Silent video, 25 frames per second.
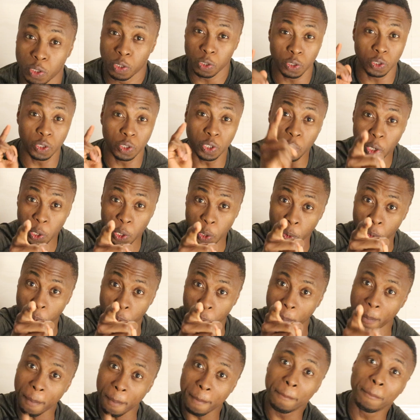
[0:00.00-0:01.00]

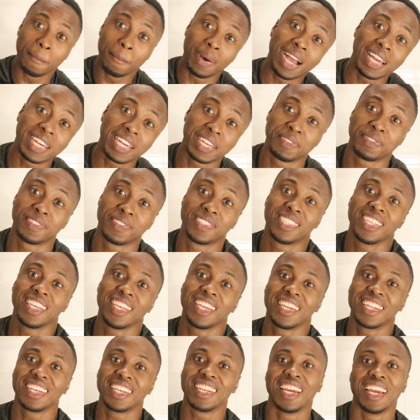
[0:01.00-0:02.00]
you might have
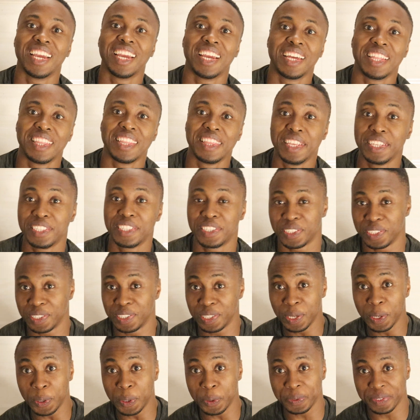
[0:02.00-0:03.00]
seen this
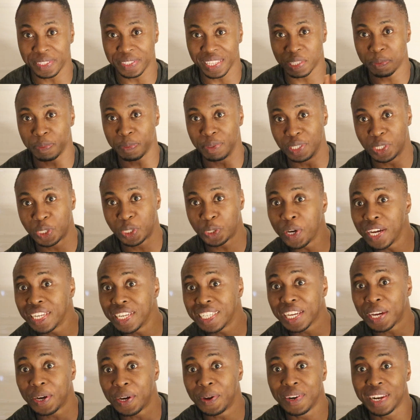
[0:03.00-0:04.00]
news that's been
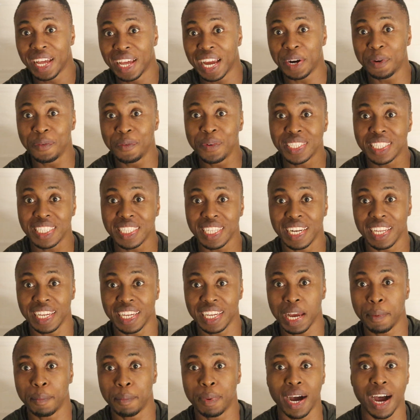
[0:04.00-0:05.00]
trending online
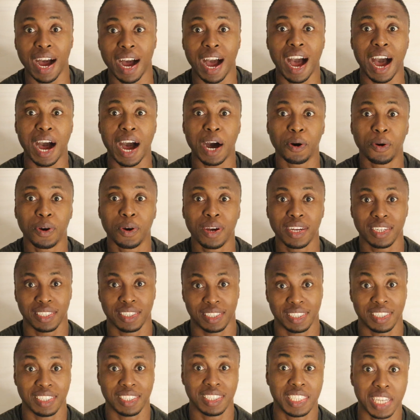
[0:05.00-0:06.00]
recently about how
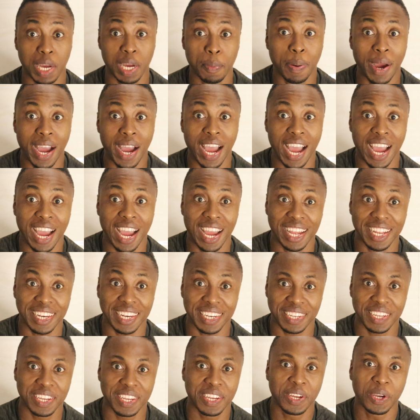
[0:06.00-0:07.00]

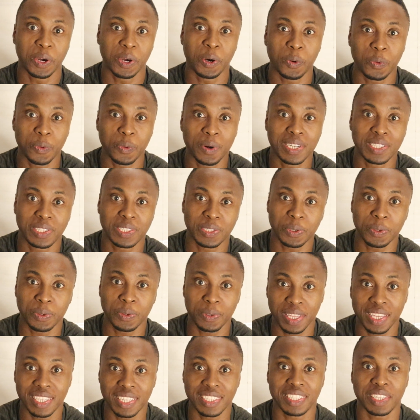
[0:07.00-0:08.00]
Japan wants
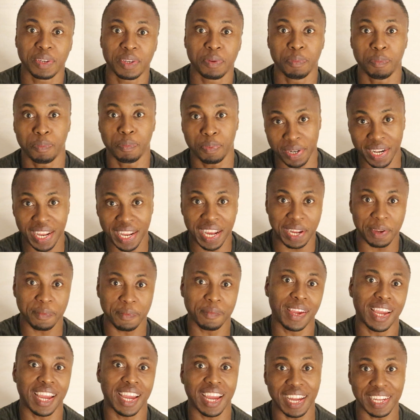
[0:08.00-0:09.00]
all these black
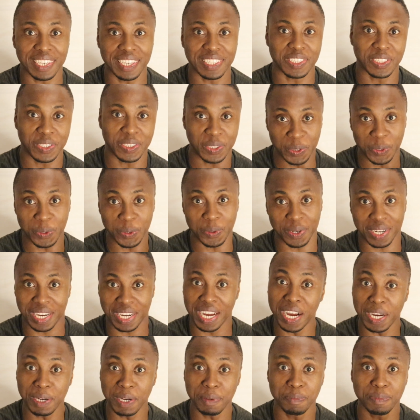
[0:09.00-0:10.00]
men to
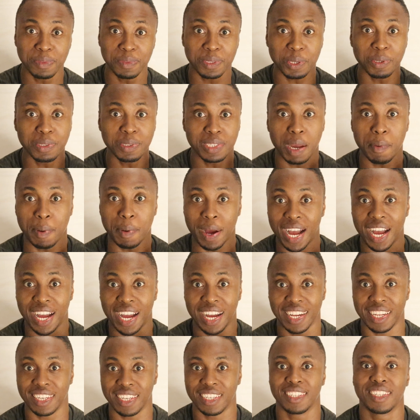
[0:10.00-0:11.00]
come to
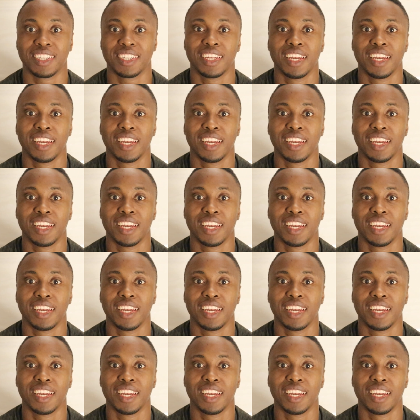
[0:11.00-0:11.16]
Japan.